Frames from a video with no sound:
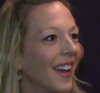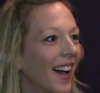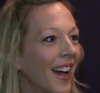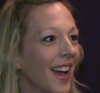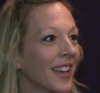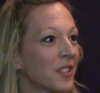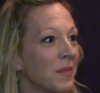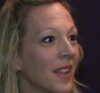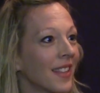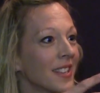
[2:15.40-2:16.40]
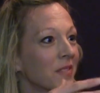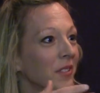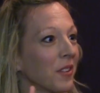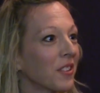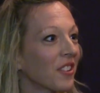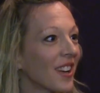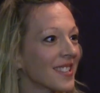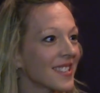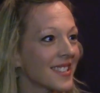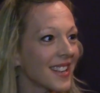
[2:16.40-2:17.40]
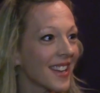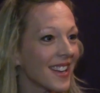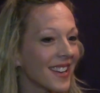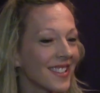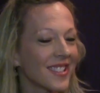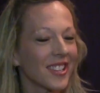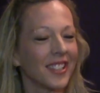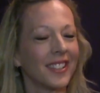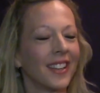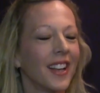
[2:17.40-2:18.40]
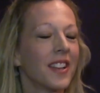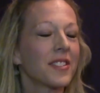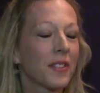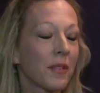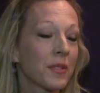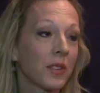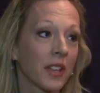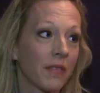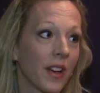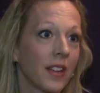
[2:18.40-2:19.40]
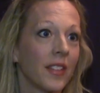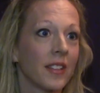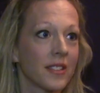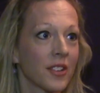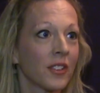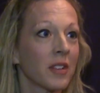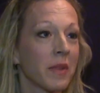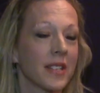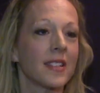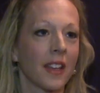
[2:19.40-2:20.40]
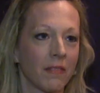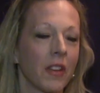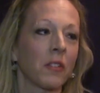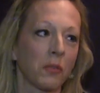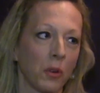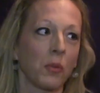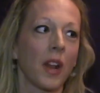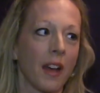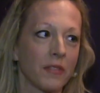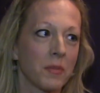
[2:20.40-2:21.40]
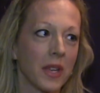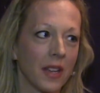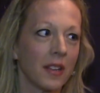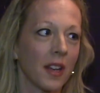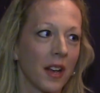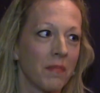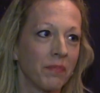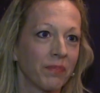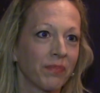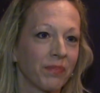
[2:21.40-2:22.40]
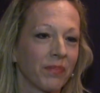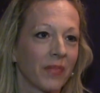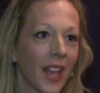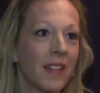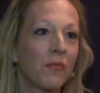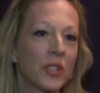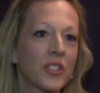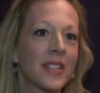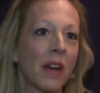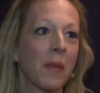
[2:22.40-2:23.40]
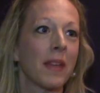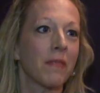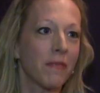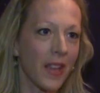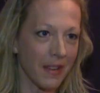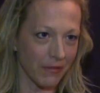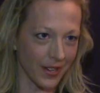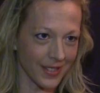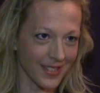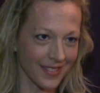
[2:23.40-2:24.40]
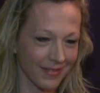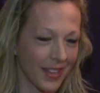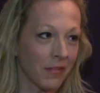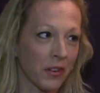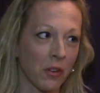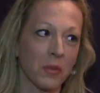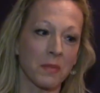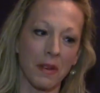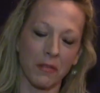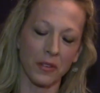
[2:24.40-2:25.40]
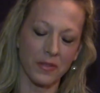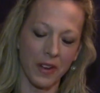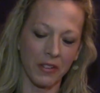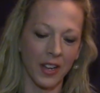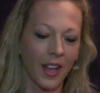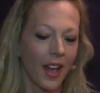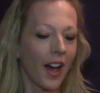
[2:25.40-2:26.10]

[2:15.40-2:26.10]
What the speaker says: Yeah, I get to make things float across the stage, and so that was really fun. And then certainly my second favorite role would have to be, and which is now my favorite, Elvira was my first favorite,